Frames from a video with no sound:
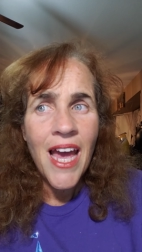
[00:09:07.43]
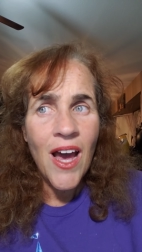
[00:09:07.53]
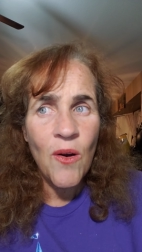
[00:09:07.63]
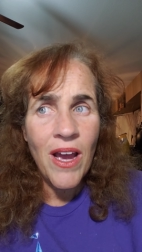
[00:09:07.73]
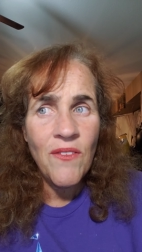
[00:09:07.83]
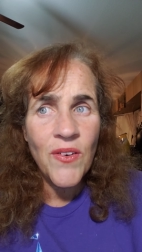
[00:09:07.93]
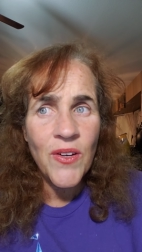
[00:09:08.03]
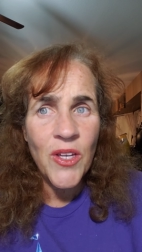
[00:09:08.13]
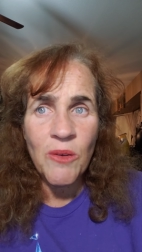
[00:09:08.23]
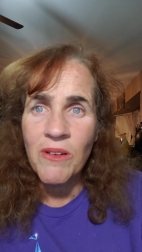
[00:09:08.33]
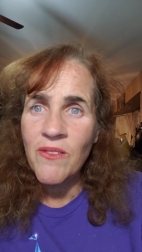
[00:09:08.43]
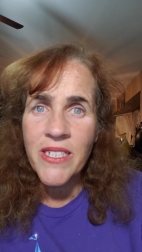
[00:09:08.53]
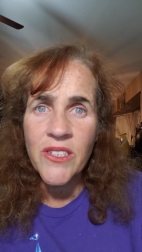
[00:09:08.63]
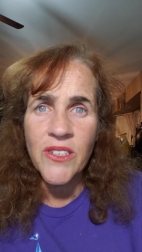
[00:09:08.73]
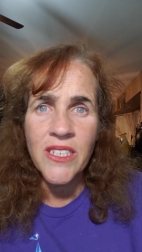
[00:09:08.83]
However, human
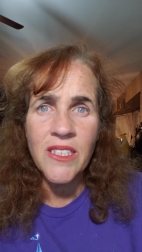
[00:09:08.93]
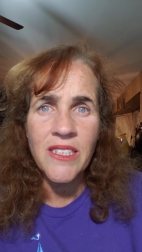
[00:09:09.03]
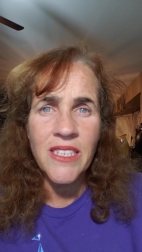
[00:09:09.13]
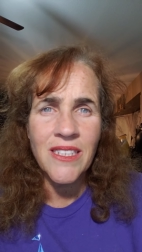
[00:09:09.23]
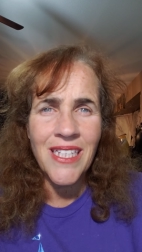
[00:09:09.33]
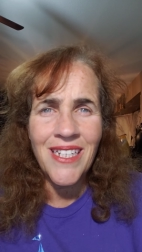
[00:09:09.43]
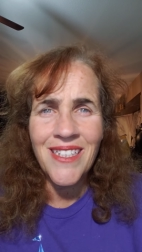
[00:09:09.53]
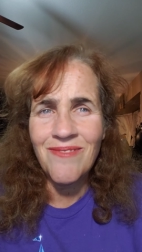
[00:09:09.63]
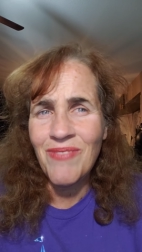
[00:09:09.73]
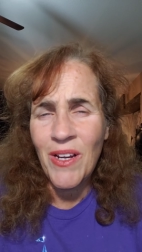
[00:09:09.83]
research is still needed.